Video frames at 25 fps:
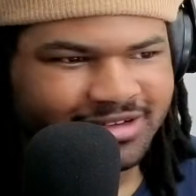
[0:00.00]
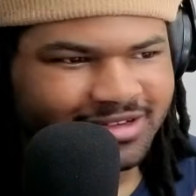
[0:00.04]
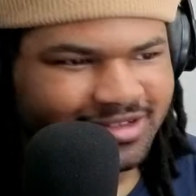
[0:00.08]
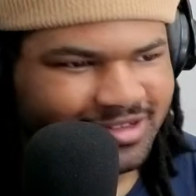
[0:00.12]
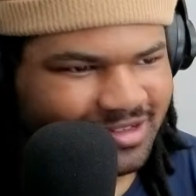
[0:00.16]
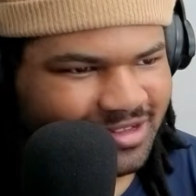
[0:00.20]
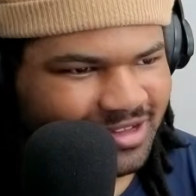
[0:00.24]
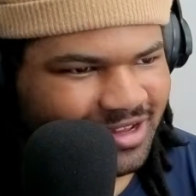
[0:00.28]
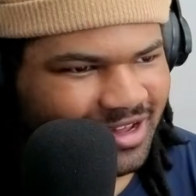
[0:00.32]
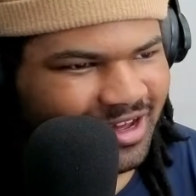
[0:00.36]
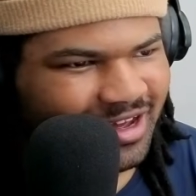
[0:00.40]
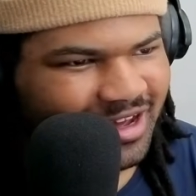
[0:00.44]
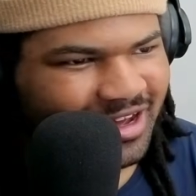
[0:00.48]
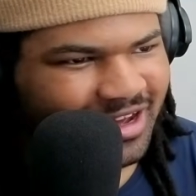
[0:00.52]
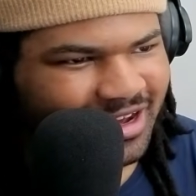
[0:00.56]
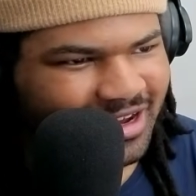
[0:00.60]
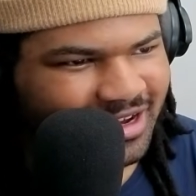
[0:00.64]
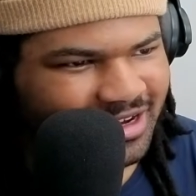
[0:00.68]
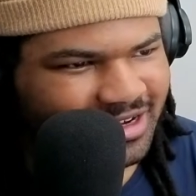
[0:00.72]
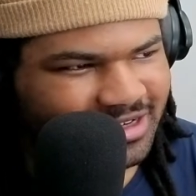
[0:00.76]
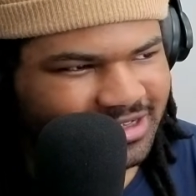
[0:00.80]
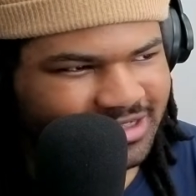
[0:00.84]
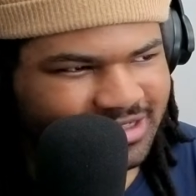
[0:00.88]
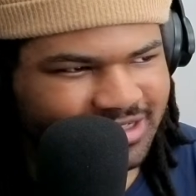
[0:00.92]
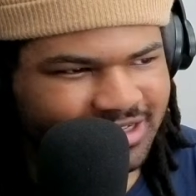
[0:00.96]

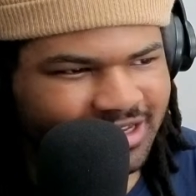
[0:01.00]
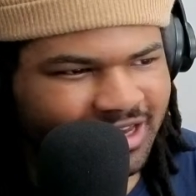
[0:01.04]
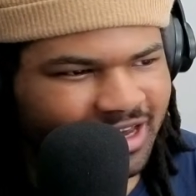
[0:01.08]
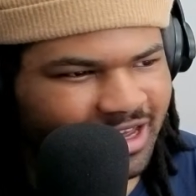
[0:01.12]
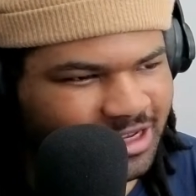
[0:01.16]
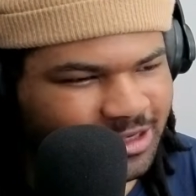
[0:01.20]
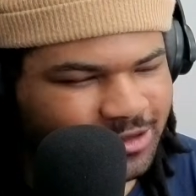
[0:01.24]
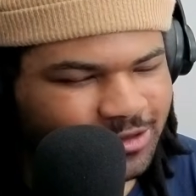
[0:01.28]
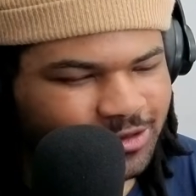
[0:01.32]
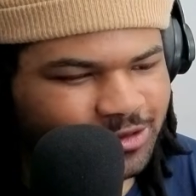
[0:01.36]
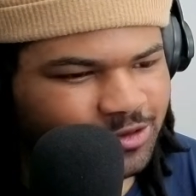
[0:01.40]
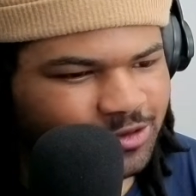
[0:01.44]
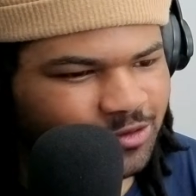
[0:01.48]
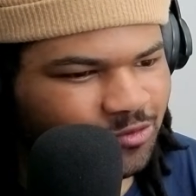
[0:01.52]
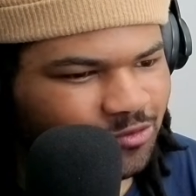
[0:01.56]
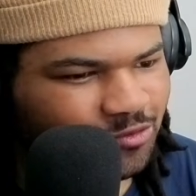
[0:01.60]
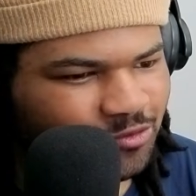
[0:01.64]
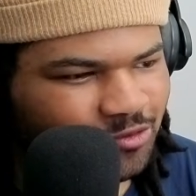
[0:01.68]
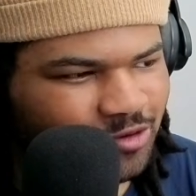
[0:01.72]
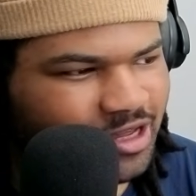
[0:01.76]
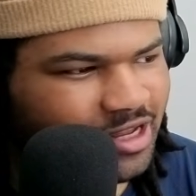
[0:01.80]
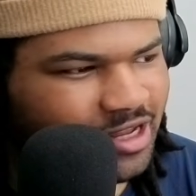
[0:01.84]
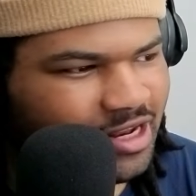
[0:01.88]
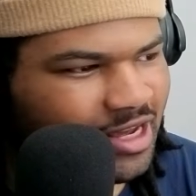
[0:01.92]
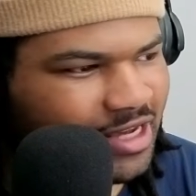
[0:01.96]
Nice. Yeah, this was a
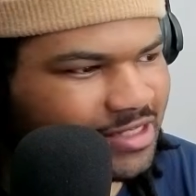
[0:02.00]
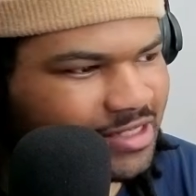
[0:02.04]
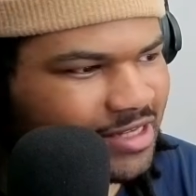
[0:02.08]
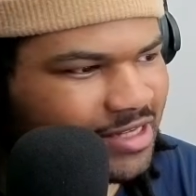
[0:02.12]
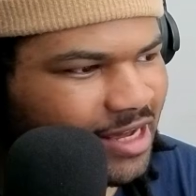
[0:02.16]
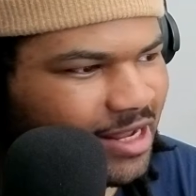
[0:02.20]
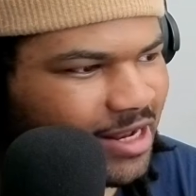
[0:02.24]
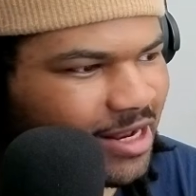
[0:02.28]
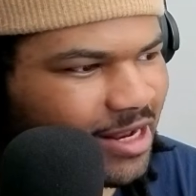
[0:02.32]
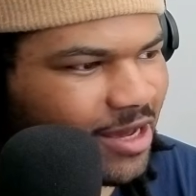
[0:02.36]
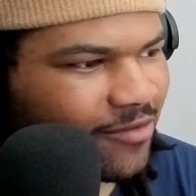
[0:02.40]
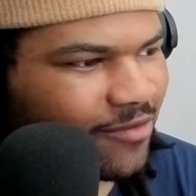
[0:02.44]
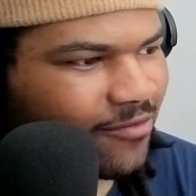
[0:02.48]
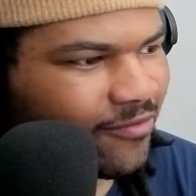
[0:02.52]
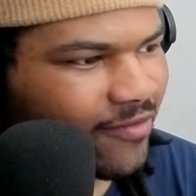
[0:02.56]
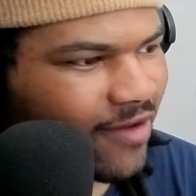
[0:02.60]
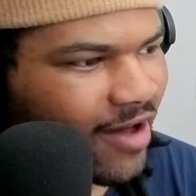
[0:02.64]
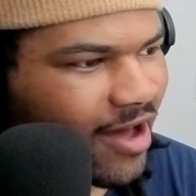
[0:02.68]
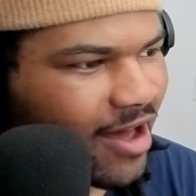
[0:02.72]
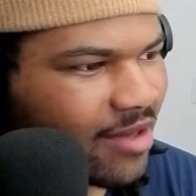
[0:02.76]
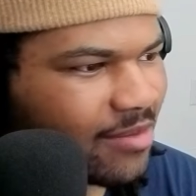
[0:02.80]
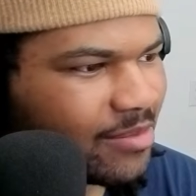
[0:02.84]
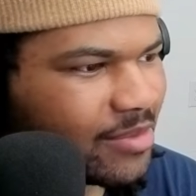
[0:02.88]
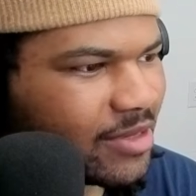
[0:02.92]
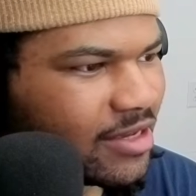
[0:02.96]
really nice kind of like
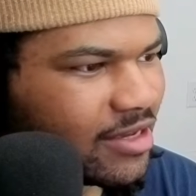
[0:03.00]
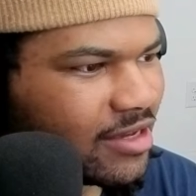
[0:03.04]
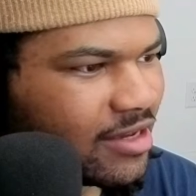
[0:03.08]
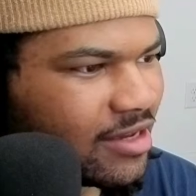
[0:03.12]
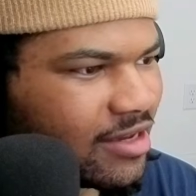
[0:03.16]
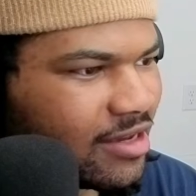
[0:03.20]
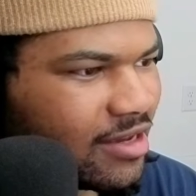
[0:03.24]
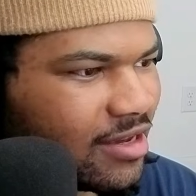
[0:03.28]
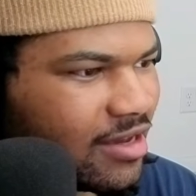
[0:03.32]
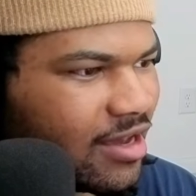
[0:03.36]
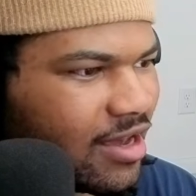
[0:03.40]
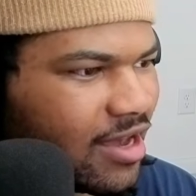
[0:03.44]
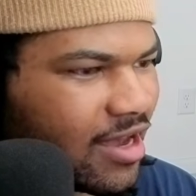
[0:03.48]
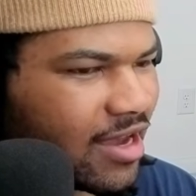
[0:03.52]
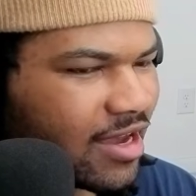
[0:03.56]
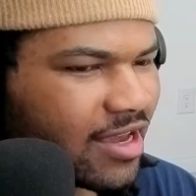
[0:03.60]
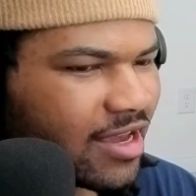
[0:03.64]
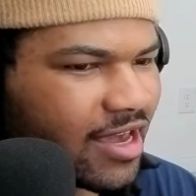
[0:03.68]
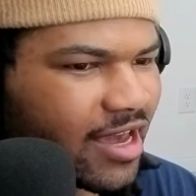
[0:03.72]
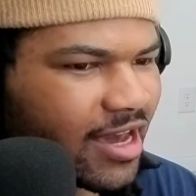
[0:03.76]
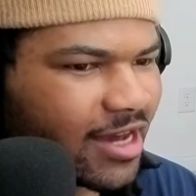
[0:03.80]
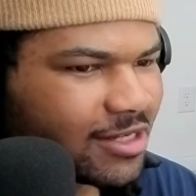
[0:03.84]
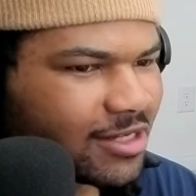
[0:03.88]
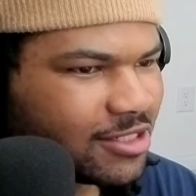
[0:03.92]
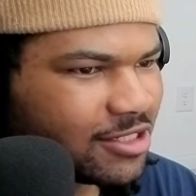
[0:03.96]
vibey,
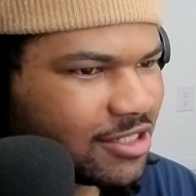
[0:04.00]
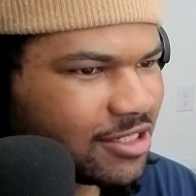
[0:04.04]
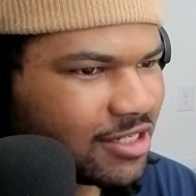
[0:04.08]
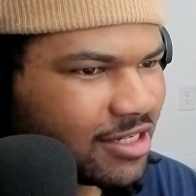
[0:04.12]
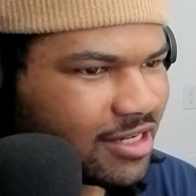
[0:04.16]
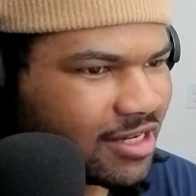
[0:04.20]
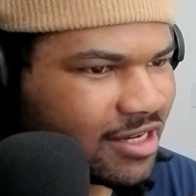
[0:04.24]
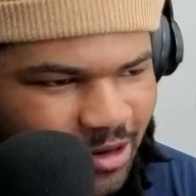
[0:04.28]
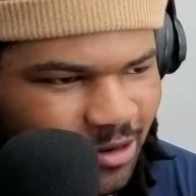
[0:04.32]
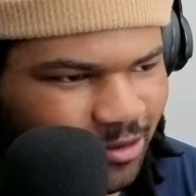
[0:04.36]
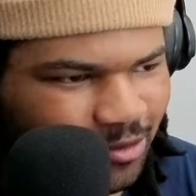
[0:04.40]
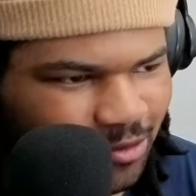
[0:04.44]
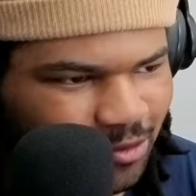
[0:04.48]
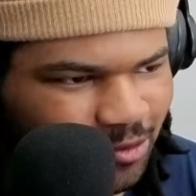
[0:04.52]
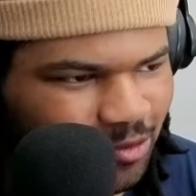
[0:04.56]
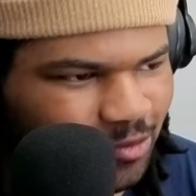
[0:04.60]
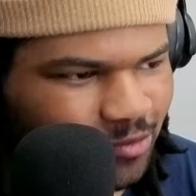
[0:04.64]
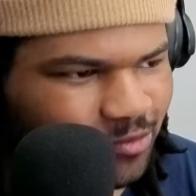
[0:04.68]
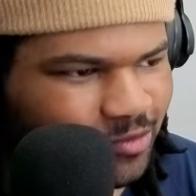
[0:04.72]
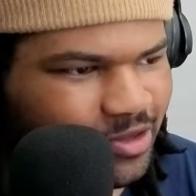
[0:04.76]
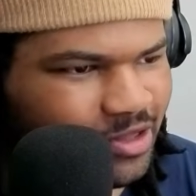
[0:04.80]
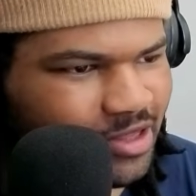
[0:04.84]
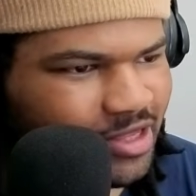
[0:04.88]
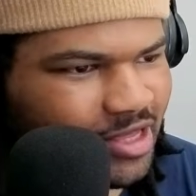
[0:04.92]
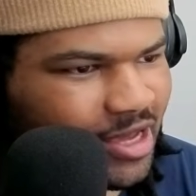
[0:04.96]
catchy,
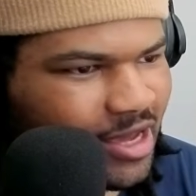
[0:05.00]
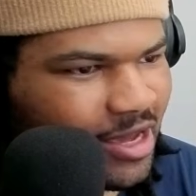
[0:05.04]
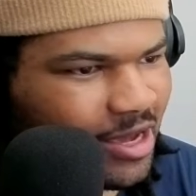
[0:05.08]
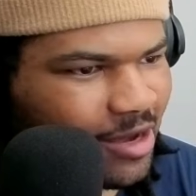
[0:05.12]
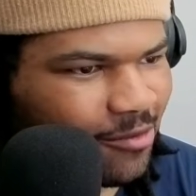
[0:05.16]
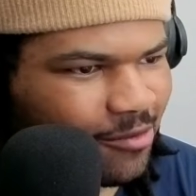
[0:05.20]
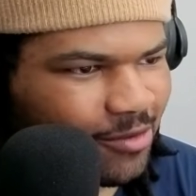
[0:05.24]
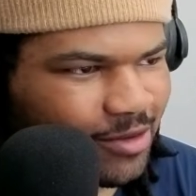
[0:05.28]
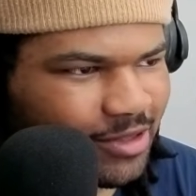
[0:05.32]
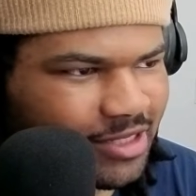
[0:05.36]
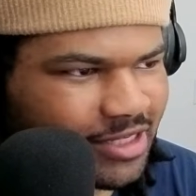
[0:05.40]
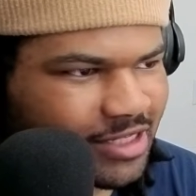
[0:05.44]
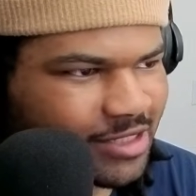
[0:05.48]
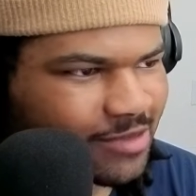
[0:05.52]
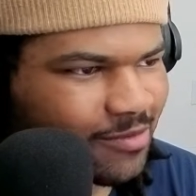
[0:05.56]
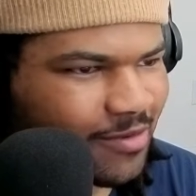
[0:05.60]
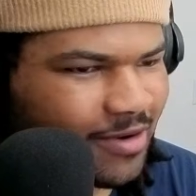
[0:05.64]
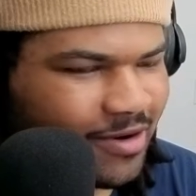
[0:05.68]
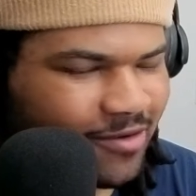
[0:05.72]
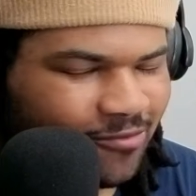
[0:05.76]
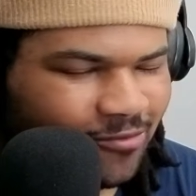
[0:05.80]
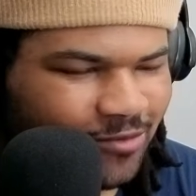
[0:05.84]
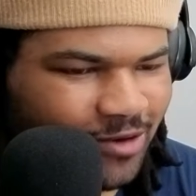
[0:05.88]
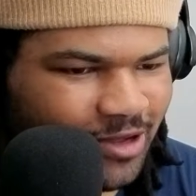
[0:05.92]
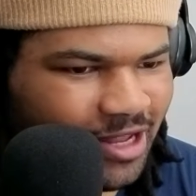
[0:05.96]
groovy thing with this
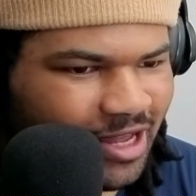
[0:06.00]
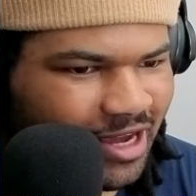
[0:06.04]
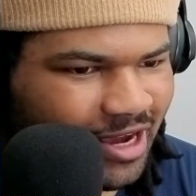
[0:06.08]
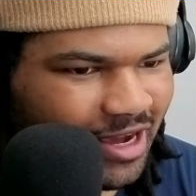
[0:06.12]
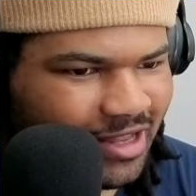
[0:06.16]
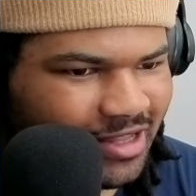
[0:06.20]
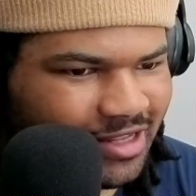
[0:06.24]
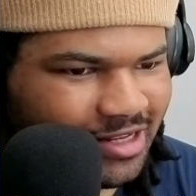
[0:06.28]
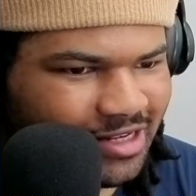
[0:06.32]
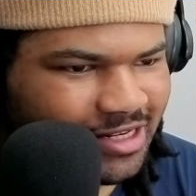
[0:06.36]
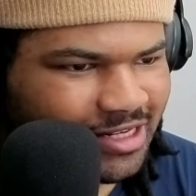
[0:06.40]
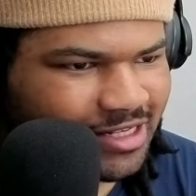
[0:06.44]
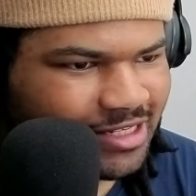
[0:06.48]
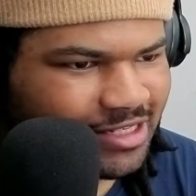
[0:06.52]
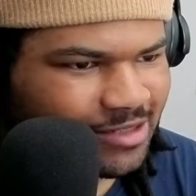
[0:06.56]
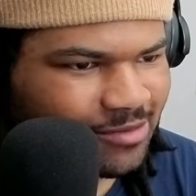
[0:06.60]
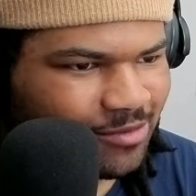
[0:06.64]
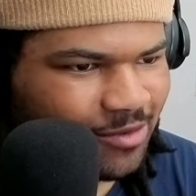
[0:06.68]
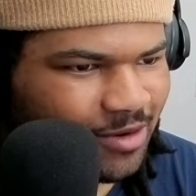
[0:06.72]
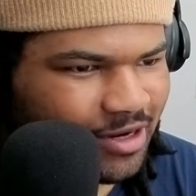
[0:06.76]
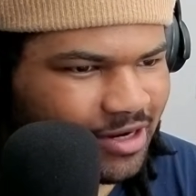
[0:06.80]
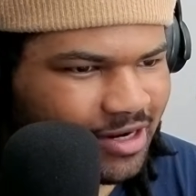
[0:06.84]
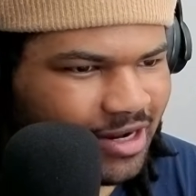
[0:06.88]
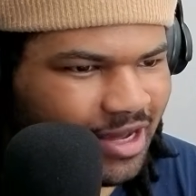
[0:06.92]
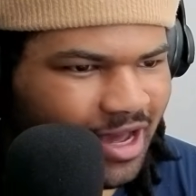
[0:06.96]
one. Really like how they did this
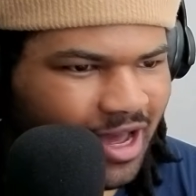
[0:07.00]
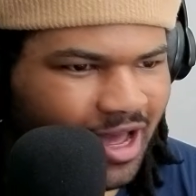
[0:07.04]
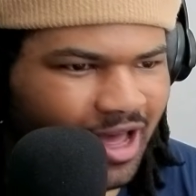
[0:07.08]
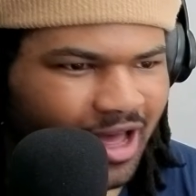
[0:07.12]
one.